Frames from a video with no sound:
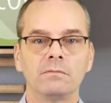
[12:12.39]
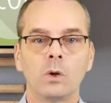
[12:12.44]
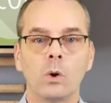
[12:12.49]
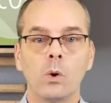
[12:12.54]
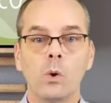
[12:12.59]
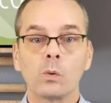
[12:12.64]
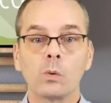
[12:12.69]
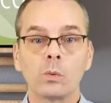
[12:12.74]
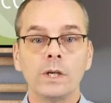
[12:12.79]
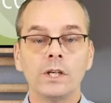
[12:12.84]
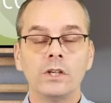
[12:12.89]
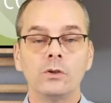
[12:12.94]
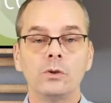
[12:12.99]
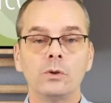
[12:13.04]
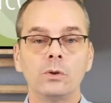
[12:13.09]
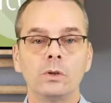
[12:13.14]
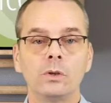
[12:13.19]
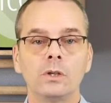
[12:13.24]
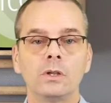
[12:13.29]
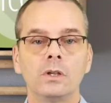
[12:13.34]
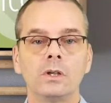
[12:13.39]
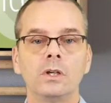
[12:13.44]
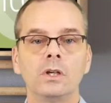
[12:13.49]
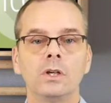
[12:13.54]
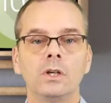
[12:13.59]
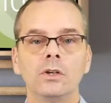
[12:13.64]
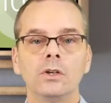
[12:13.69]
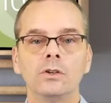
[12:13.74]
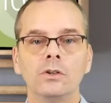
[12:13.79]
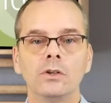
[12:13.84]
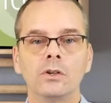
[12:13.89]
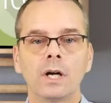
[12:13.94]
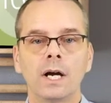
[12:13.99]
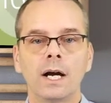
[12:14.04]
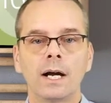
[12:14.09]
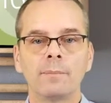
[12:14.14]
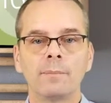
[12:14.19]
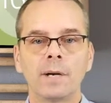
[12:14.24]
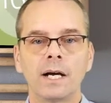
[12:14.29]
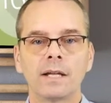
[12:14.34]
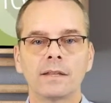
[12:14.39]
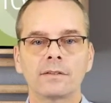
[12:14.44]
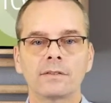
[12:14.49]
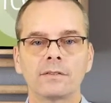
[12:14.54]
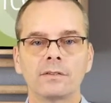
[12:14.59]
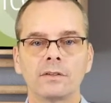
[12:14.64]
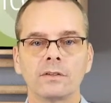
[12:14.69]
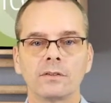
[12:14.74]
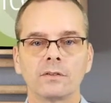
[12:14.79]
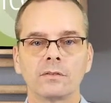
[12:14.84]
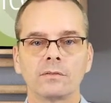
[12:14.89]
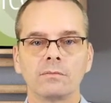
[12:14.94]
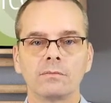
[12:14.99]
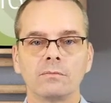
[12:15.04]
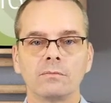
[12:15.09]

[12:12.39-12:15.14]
or redo your hypothesis.